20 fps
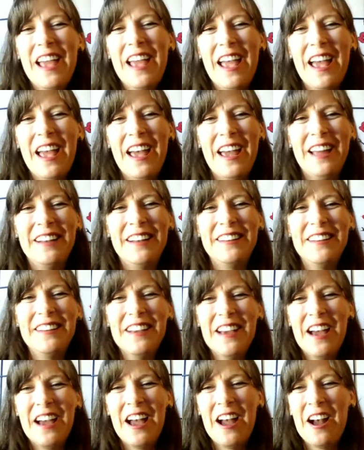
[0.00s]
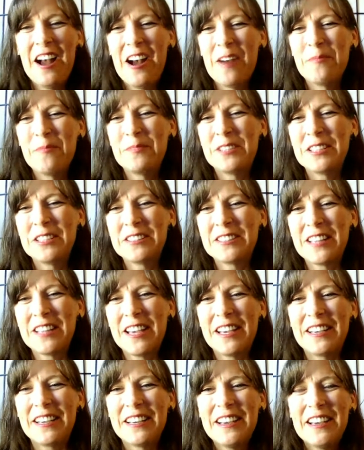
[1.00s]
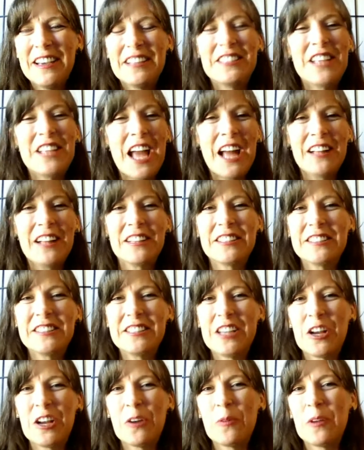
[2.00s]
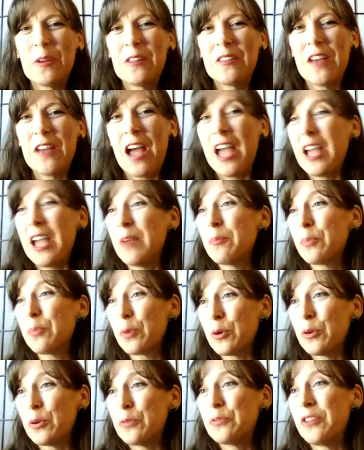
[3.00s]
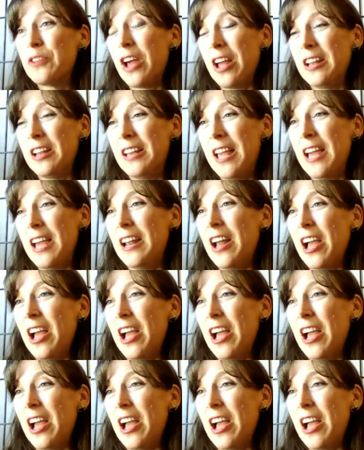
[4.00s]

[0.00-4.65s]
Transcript: and just like Jacqueline's here with IamProof.net,